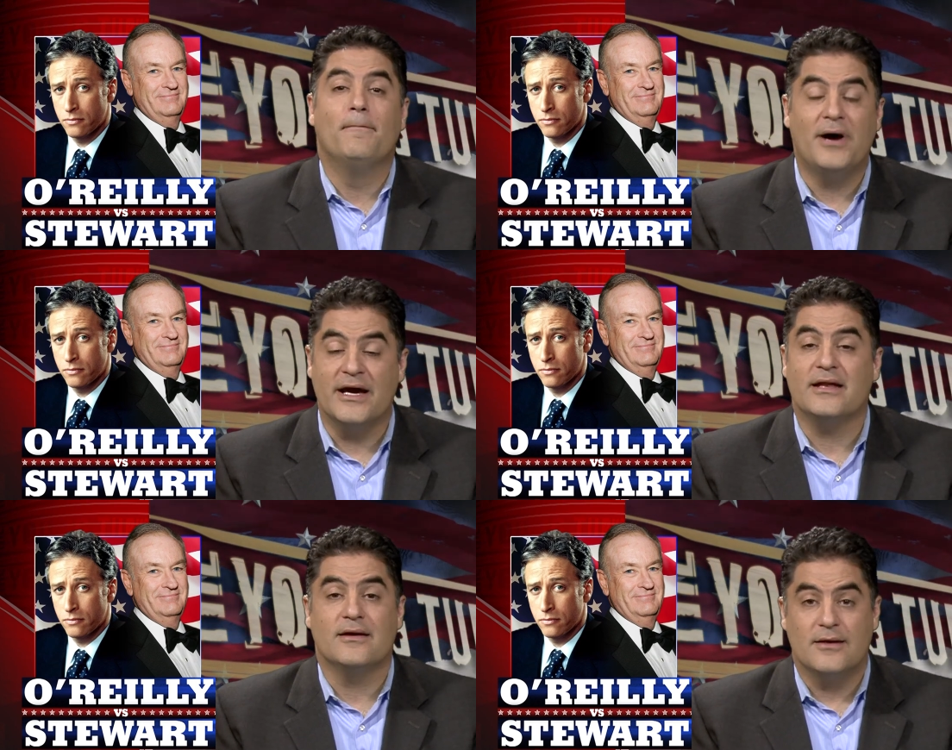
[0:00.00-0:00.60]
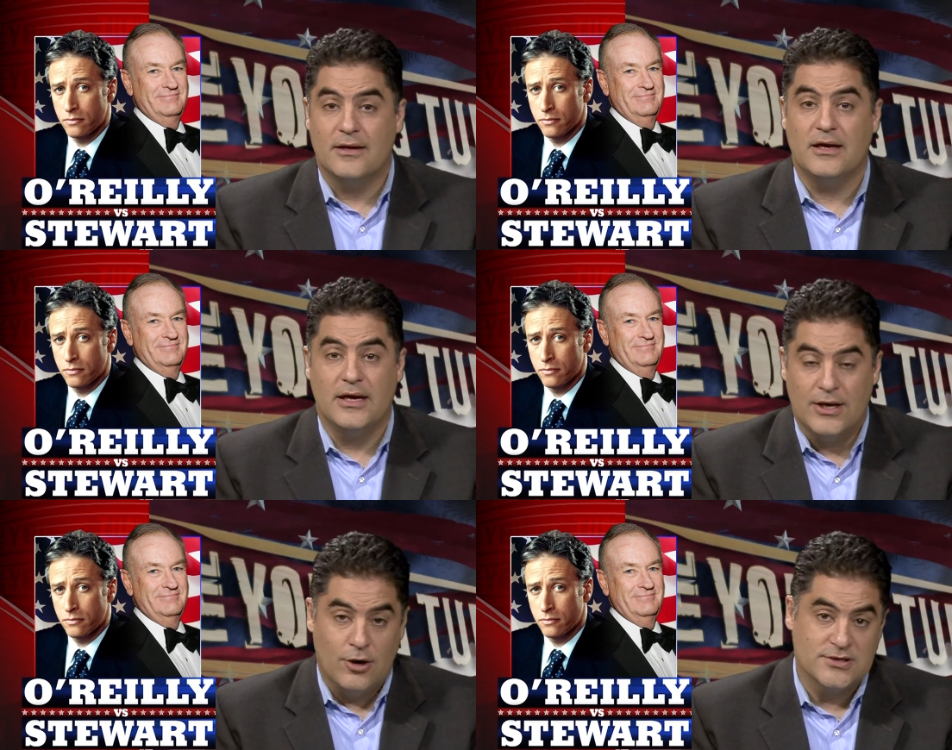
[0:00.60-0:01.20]
Speaker 1: But
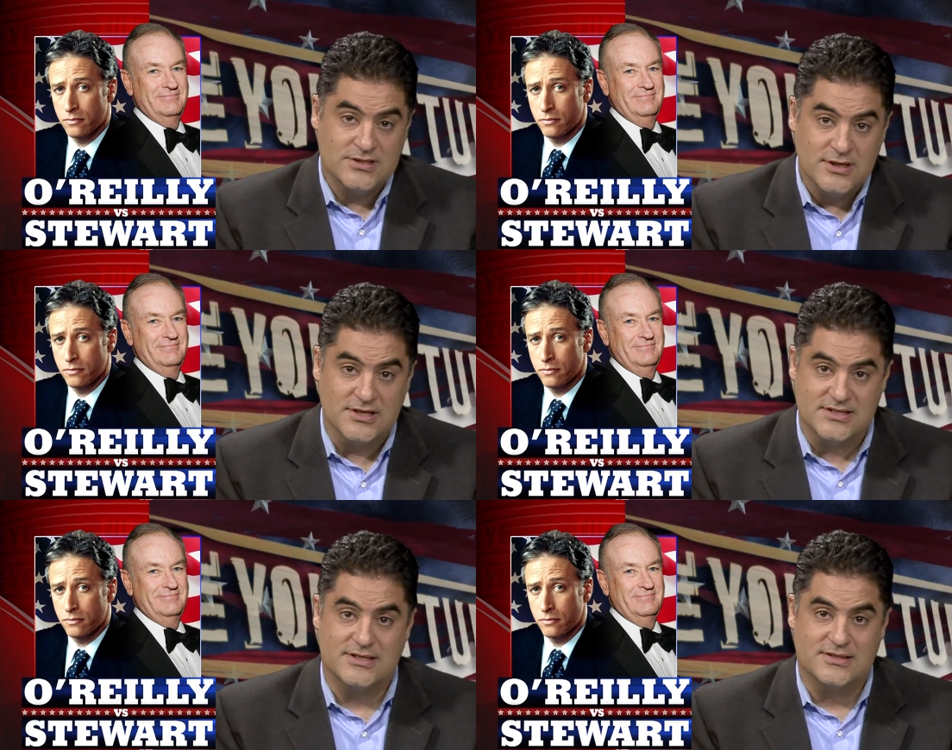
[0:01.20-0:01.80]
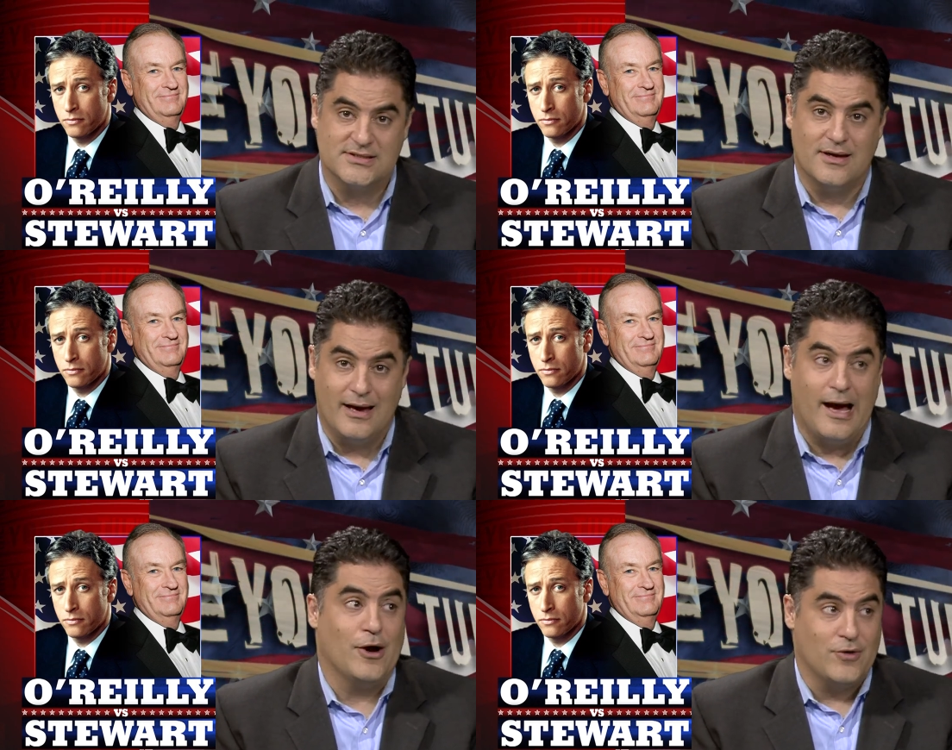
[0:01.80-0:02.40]
in all seriousness,
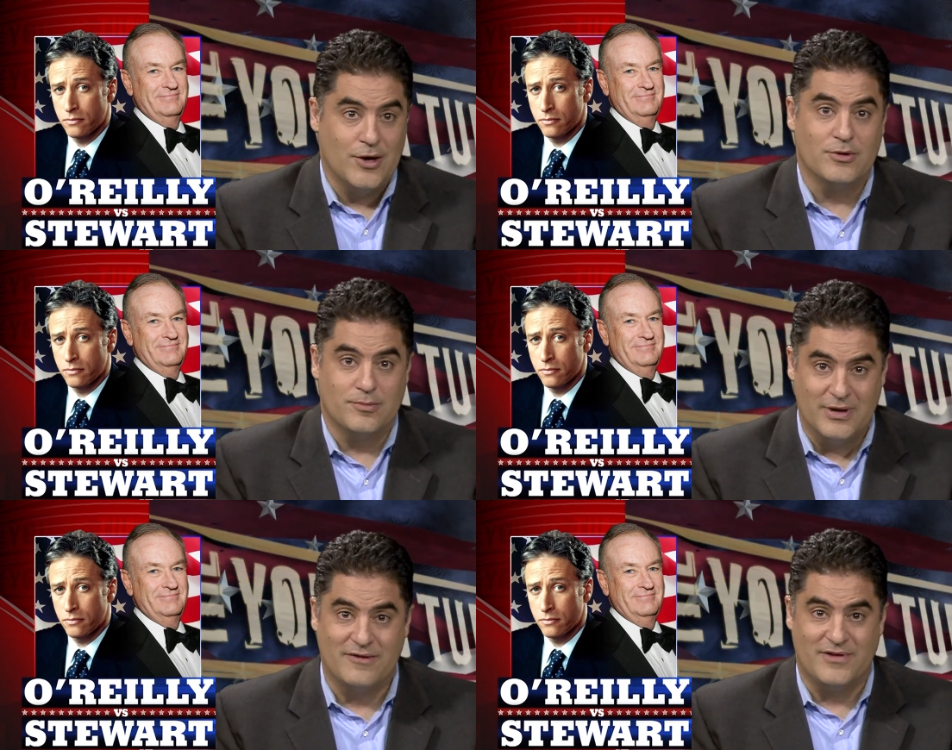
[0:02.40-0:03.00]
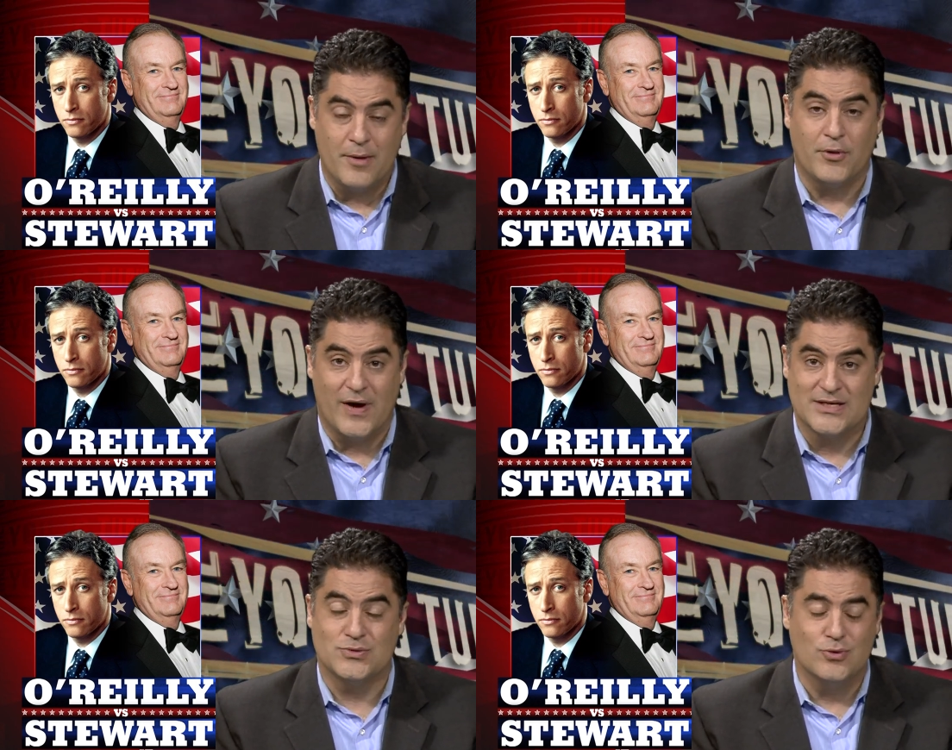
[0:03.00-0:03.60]
how great would it be if
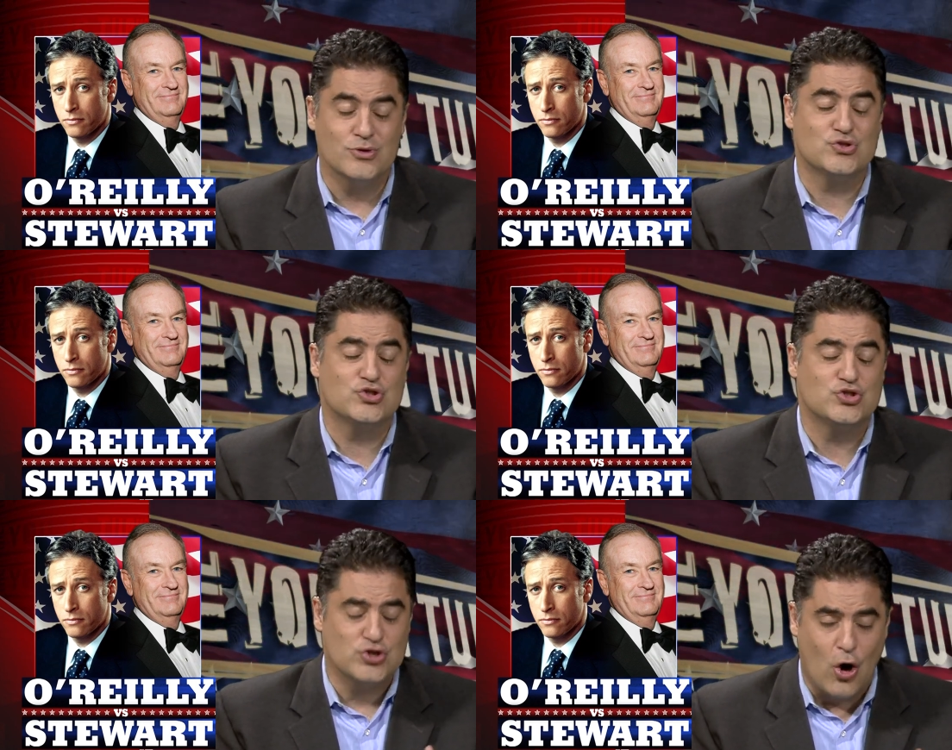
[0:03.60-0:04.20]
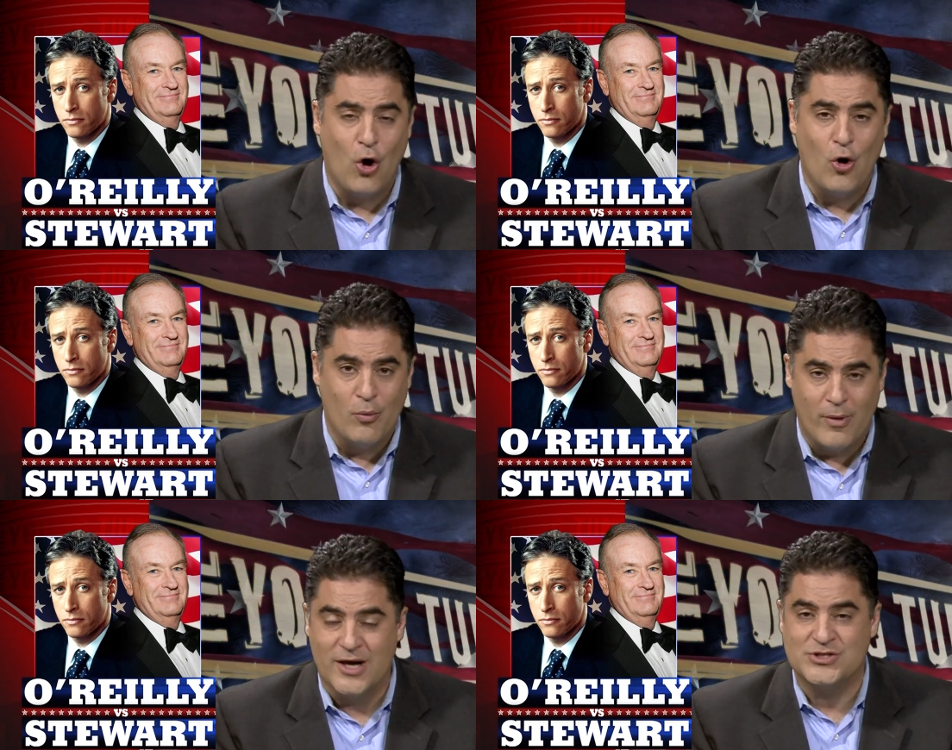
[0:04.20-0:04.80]
Democrats were so
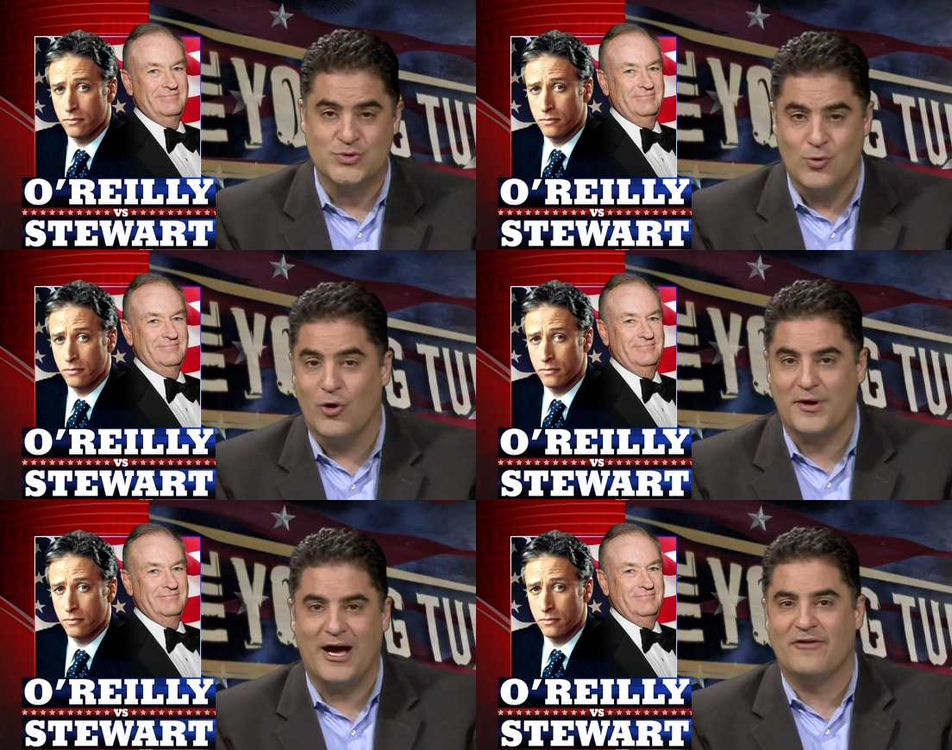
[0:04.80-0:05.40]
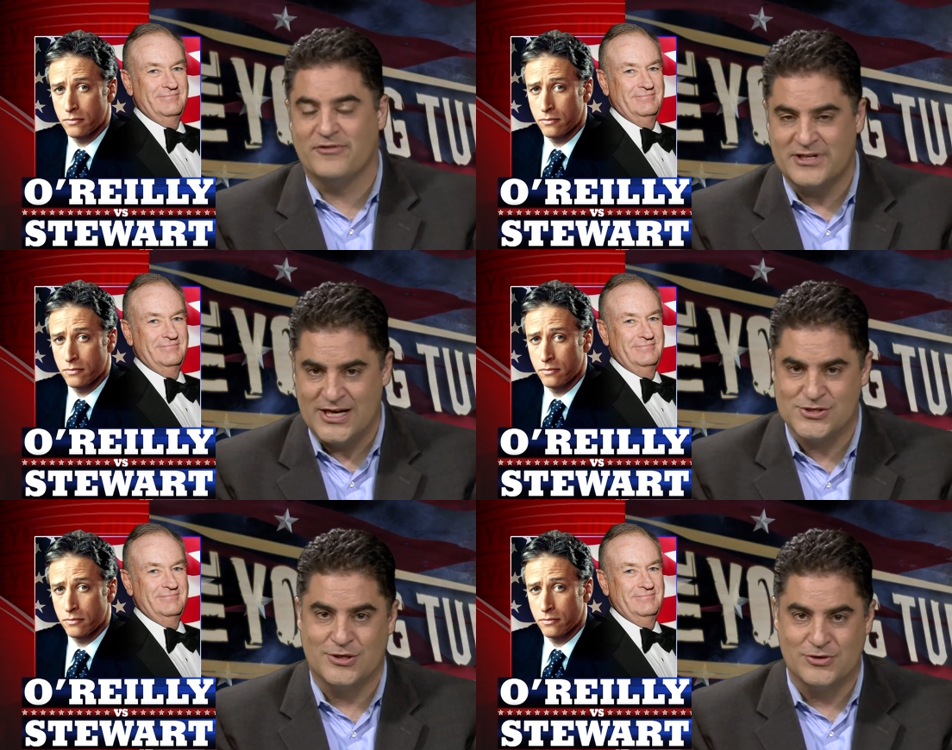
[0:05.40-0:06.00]
much more
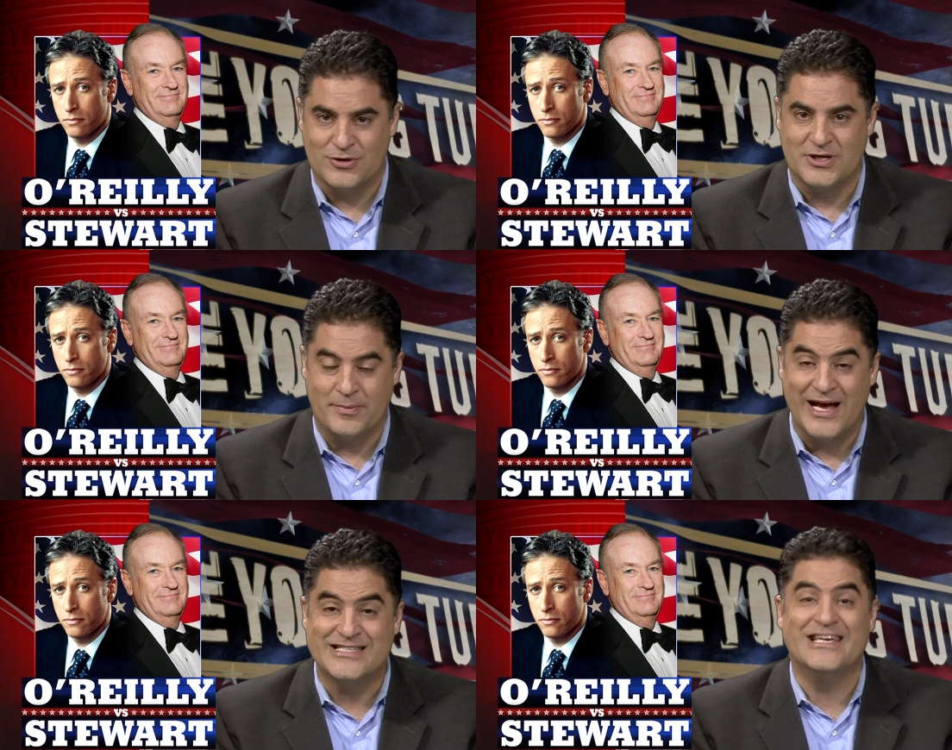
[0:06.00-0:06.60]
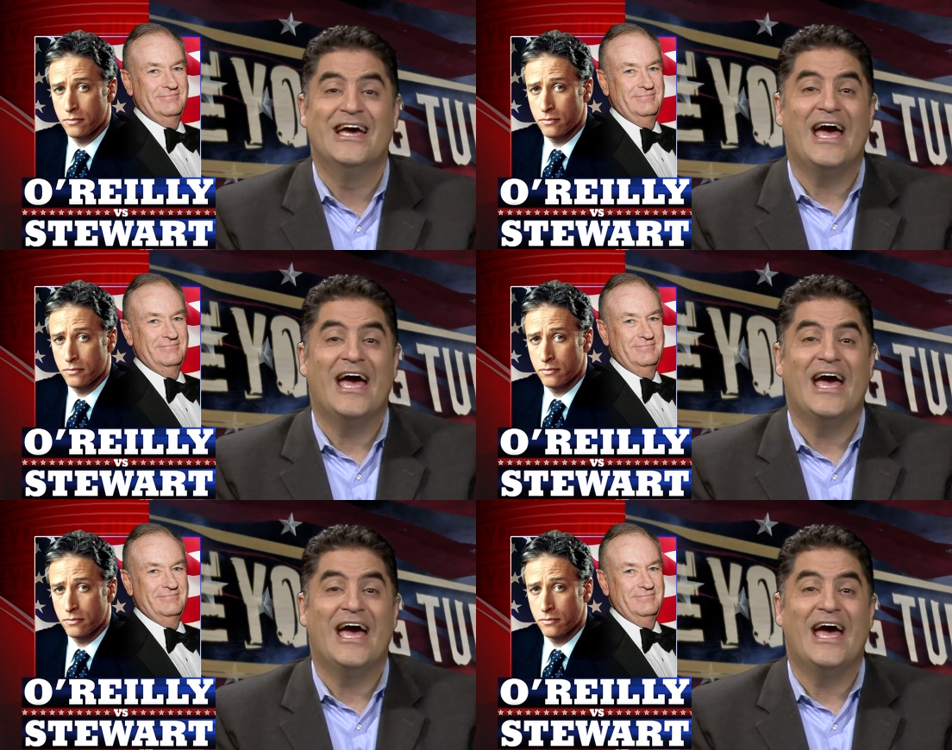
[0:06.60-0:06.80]
confrontational during debates